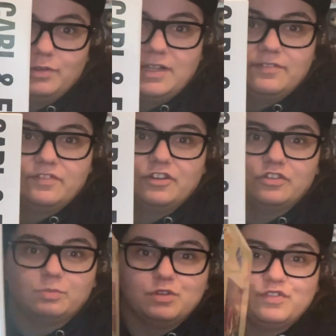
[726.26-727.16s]
when they
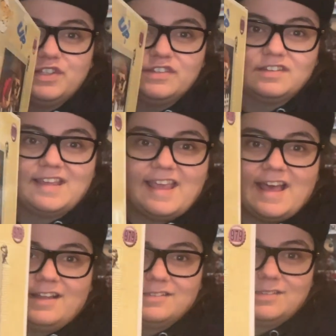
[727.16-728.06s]
first move into the
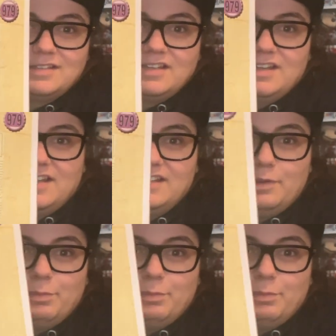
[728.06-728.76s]
house and they're